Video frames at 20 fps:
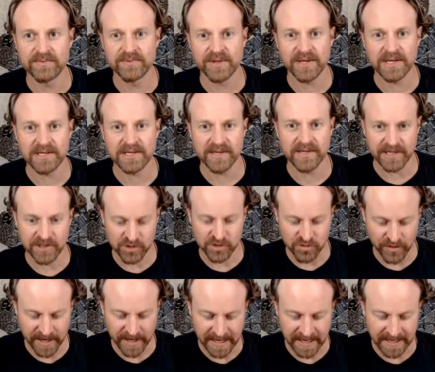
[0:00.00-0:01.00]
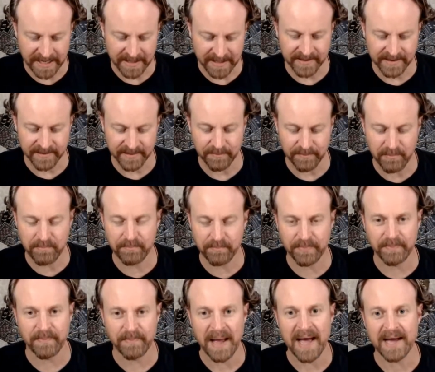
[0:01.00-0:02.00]
things like drinking and
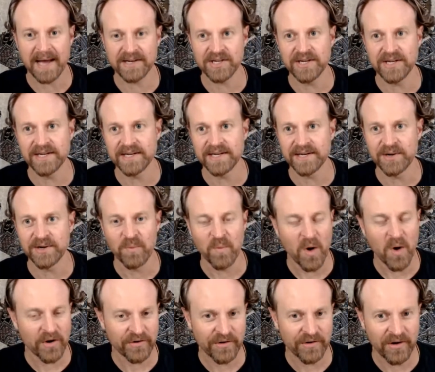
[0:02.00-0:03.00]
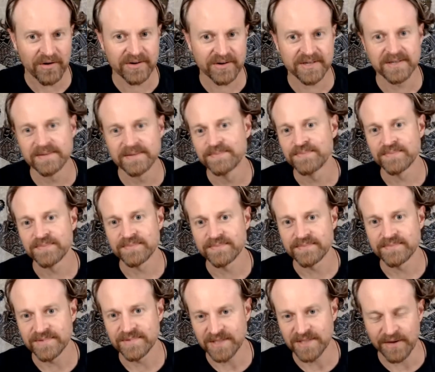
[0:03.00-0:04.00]
partying and whatnot.
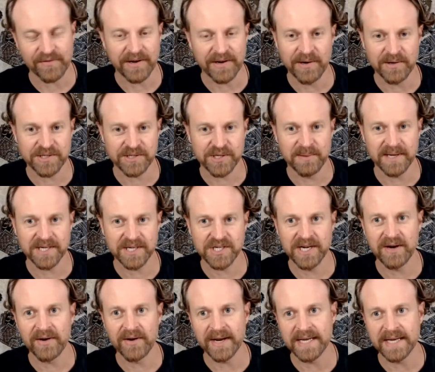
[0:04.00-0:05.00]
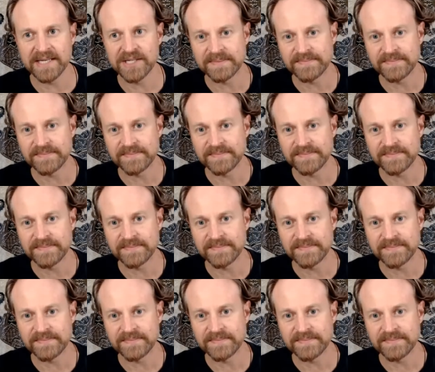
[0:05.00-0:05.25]
Definitely not so much nowadays.